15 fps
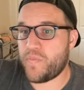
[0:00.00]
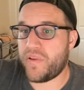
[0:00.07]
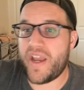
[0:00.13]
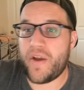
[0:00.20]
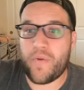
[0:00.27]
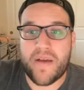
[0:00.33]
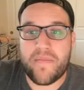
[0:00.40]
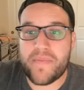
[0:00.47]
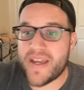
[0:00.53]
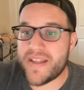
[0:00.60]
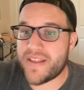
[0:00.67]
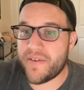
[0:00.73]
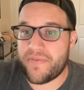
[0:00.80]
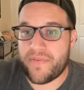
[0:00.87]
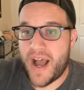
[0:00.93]
play Wemby
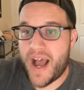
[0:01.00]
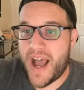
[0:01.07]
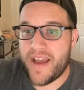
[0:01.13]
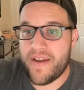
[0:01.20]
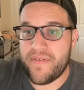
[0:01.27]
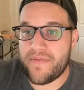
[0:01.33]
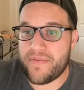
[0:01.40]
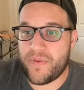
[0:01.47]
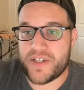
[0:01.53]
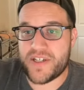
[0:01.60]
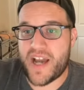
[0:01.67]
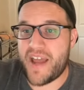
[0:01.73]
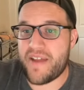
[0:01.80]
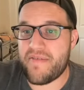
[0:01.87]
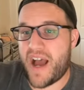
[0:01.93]
at the 5, which
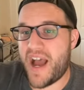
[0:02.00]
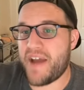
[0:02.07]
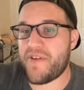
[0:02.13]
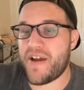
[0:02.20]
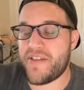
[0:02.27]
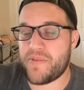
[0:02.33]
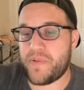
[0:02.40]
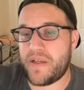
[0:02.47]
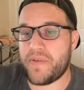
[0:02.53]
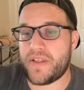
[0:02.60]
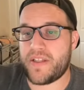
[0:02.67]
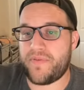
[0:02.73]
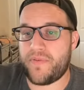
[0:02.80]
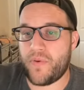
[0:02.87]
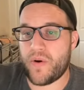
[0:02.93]
I'd rather play him
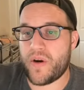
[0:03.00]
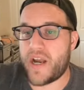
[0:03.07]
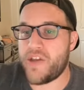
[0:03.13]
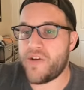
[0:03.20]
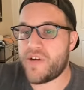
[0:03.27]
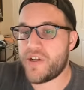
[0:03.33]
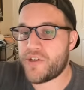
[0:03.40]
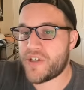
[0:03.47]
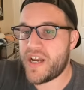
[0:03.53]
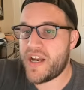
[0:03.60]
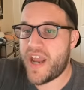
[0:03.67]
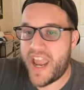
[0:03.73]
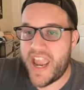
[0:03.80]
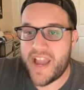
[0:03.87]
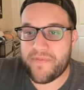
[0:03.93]
at the 4, and you could
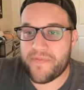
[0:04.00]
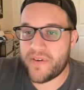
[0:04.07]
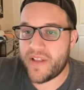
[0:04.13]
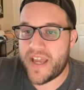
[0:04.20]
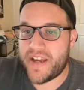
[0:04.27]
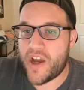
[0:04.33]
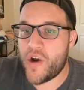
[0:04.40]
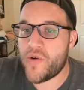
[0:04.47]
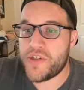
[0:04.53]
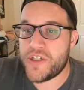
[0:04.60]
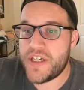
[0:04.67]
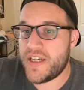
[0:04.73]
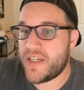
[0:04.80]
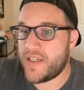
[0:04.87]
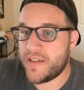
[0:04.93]
trade Ant for like OG.
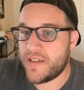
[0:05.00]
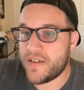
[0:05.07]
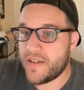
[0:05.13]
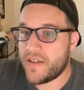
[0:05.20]
Yeah,